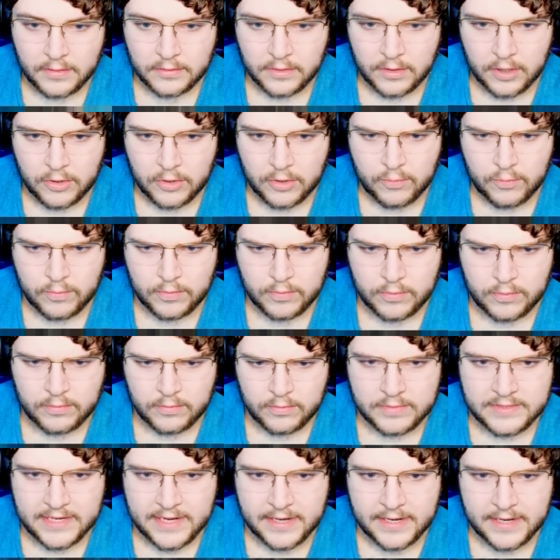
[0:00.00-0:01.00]
Oh,
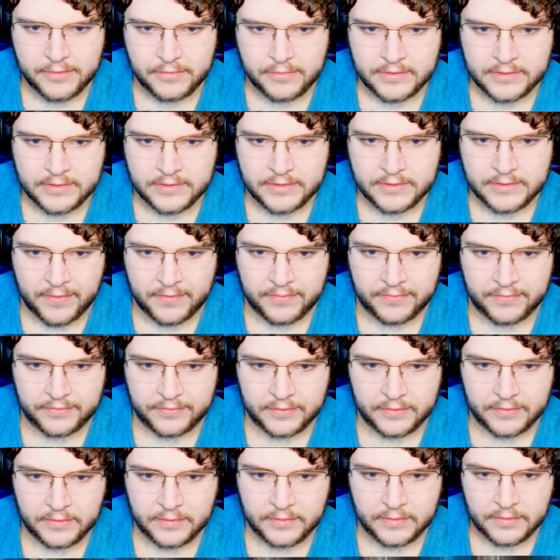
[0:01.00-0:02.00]
is that a new type of
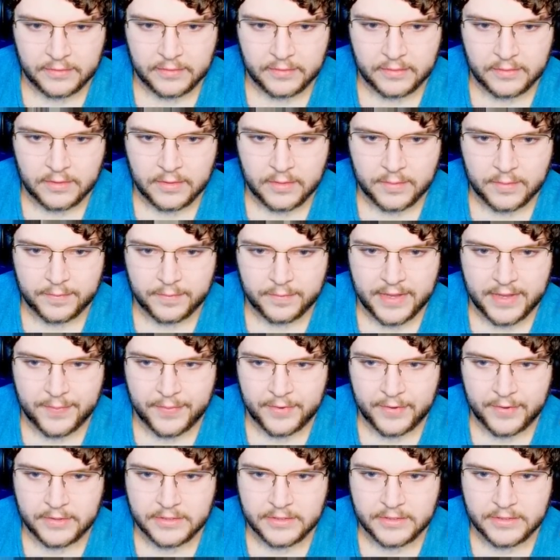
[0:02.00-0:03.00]

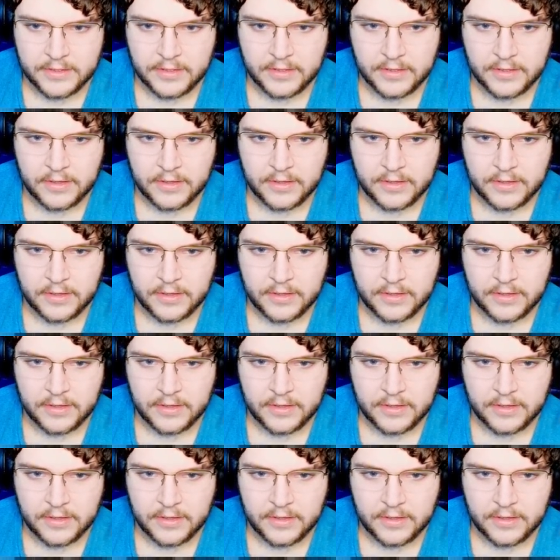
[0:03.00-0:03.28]
peepers?